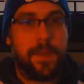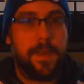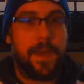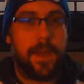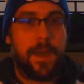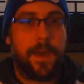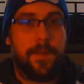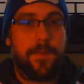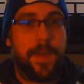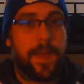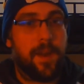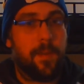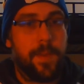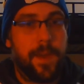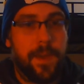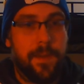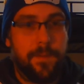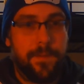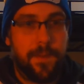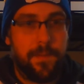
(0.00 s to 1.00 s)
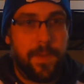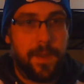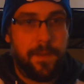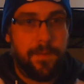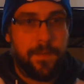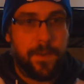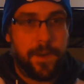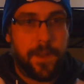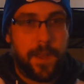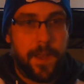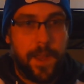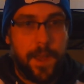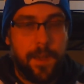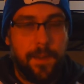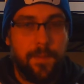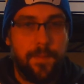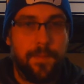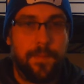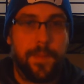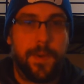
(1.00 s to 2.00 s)
that'll be it for me for
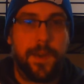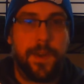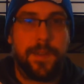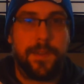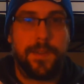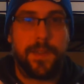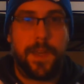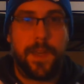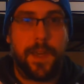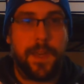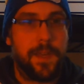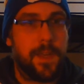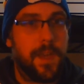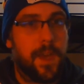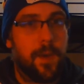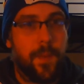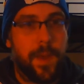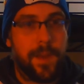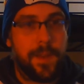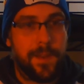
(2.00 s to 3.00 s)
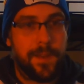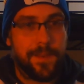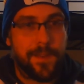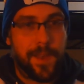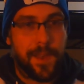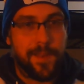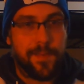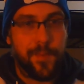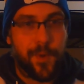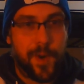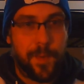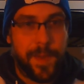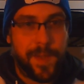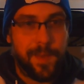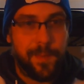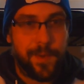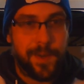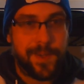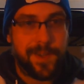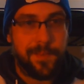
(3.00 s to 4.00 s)
today, but I can't wait to discuss more about
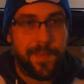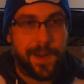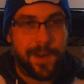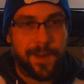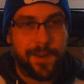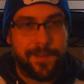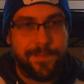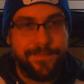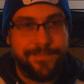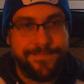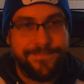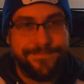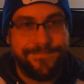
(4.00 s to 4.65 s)
the book tomorrow.